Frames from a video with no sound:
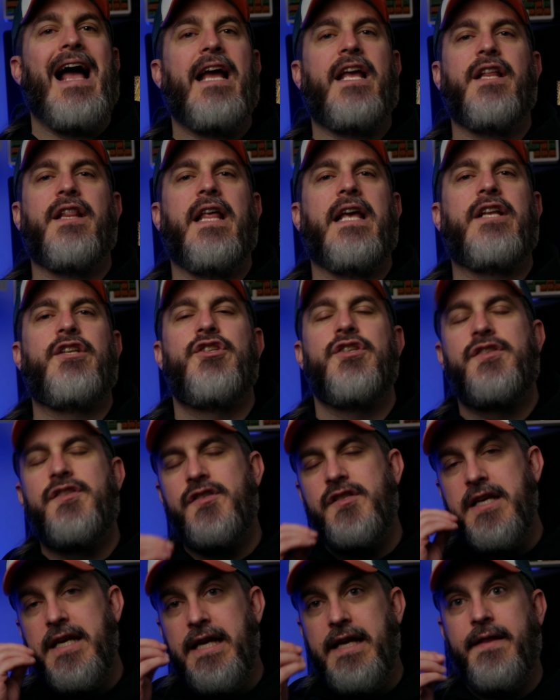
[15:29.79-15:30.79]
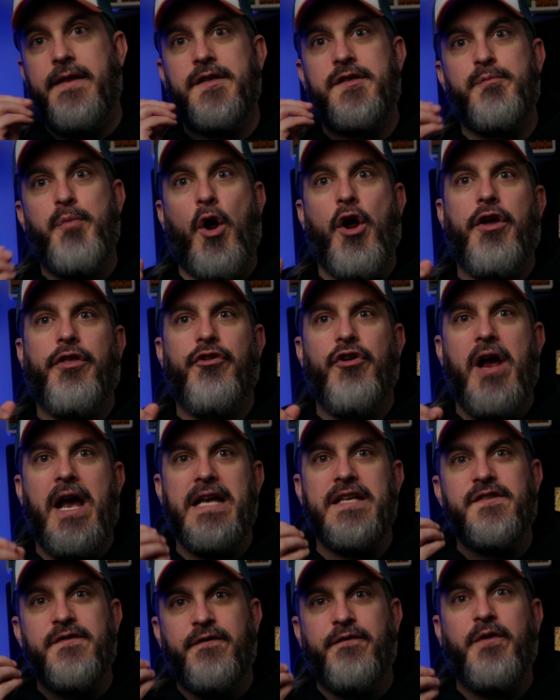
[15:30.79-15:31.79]
I could like just see the spark in their
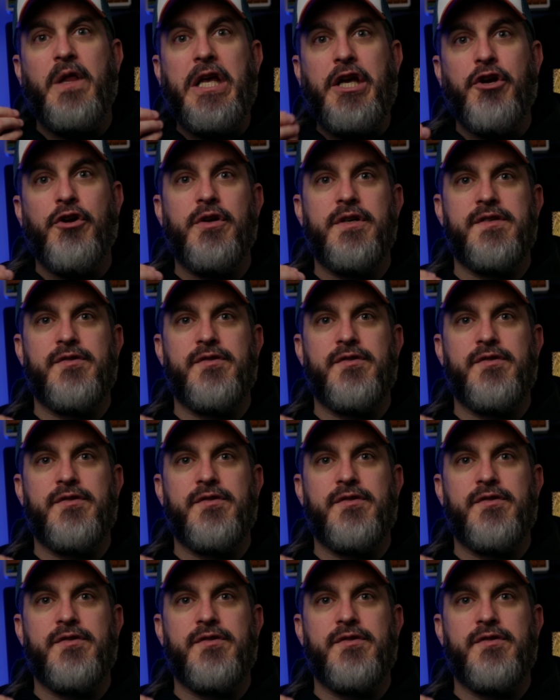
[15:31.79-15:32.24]
eyes flicker